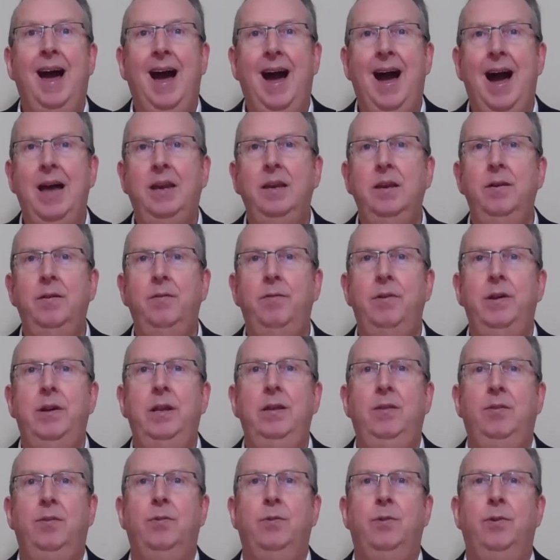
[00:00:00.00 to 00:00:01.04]
hadn't
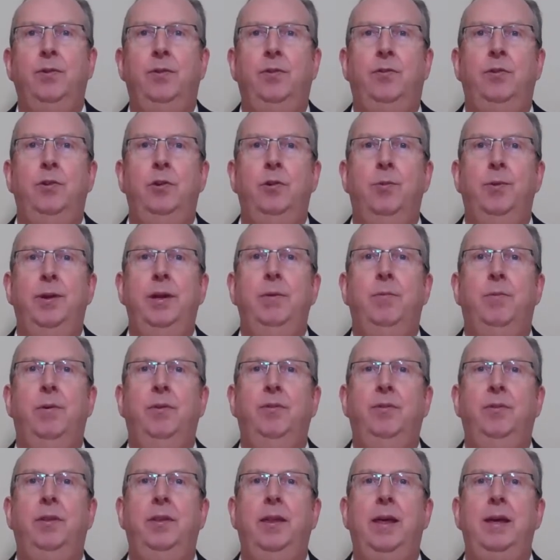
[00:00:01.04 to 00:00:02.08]
really thought through what it was
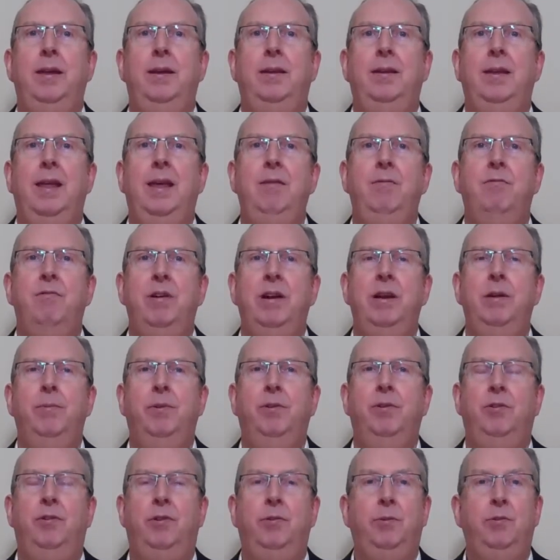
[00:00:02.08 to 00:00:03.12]
that they, they really
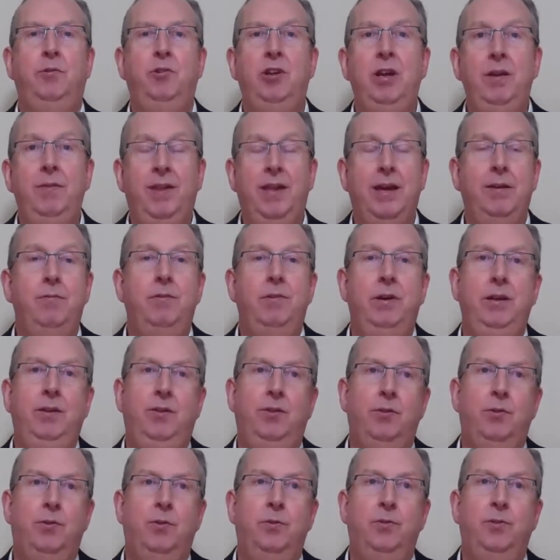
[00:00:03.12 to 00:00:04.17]
wanted to achieve. They hadn't really
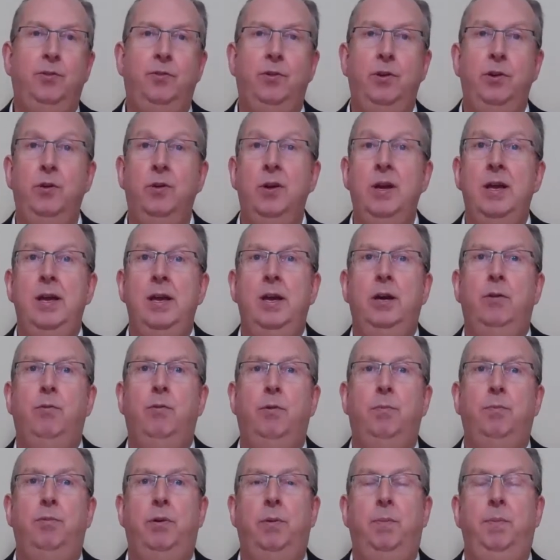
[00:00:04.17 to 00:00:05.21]
thought through
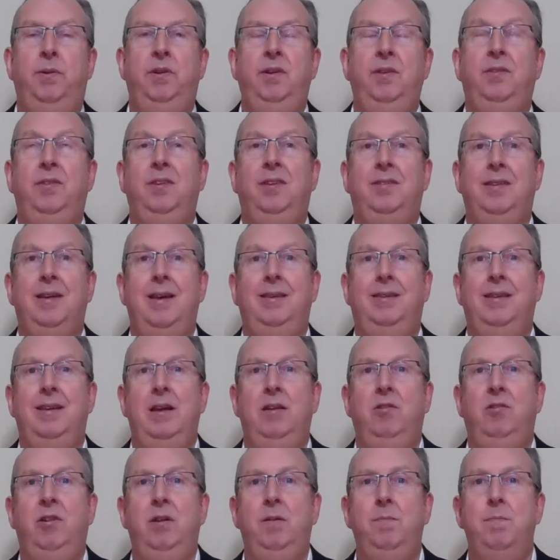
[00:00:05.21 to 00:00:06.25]
what property success
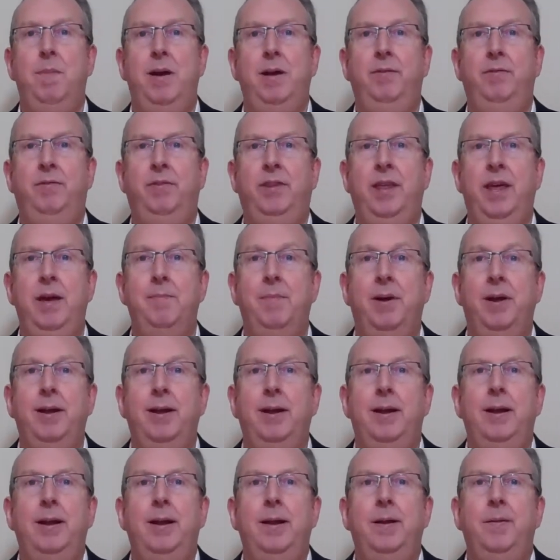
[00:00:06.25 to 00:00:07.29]
actually meant for them.
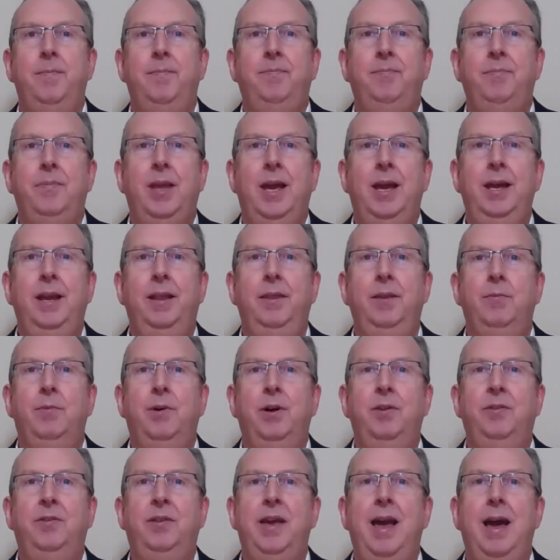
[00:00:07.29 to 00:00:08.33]
In other
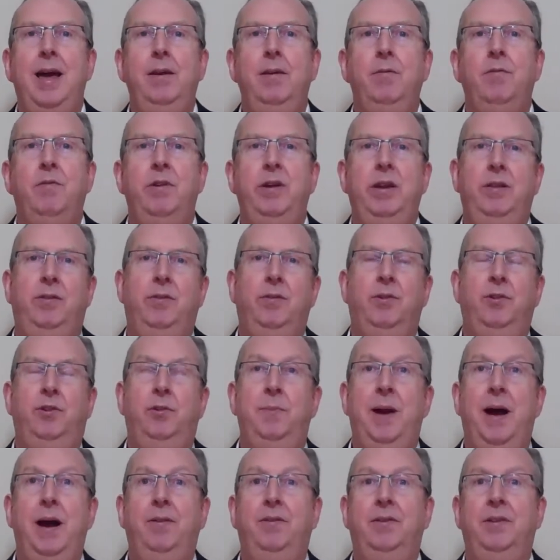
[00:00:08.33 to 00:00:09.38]
words, they hadn't really thought
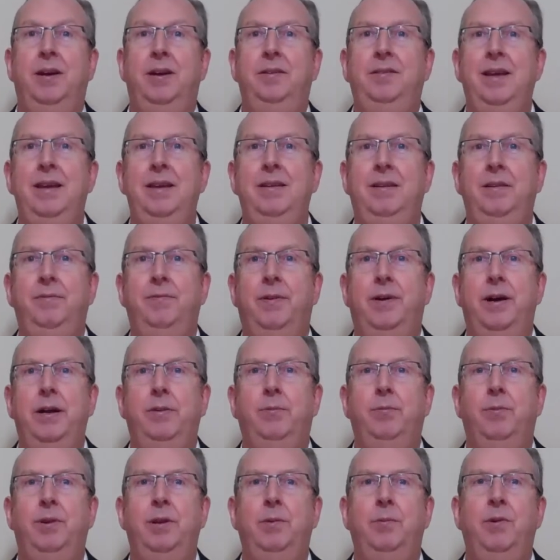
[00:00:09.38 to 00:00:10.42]
about and identified
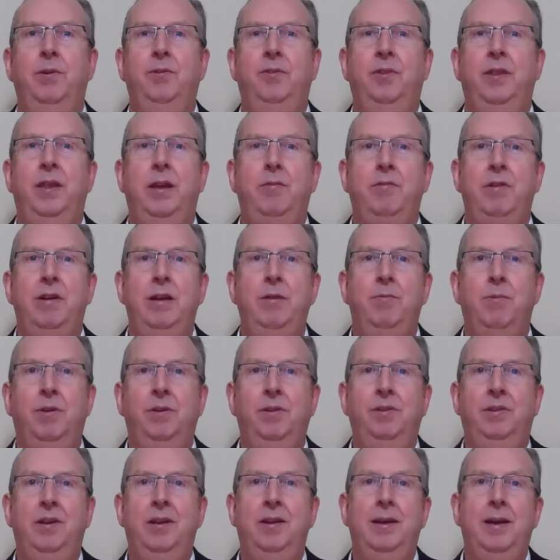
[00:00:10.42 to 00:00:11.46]
what it was that they really
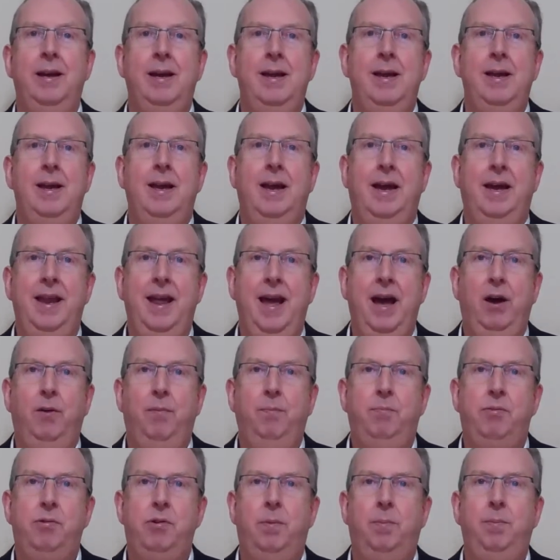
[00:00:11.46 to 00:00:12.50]
wanted and how
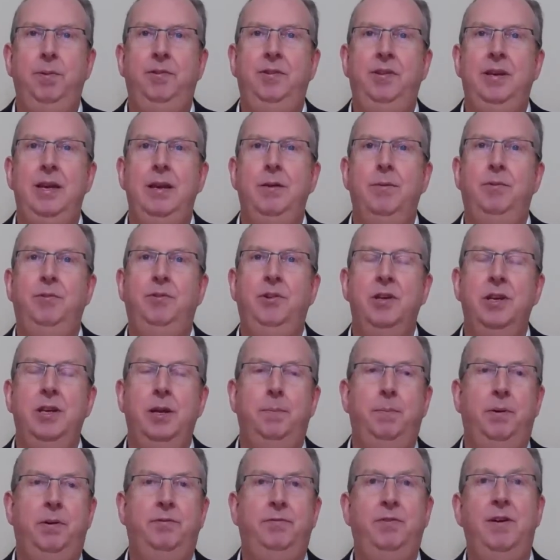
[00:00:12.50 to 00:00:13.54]
property was going to
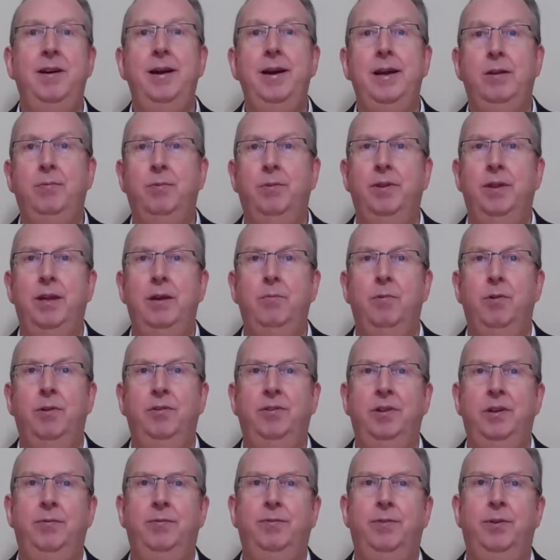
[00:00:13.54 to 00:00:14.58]
provide what they
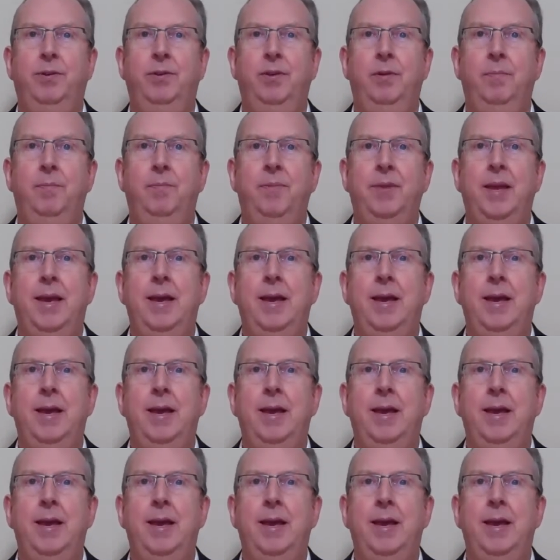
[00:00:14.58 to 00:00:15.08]
wanted for them.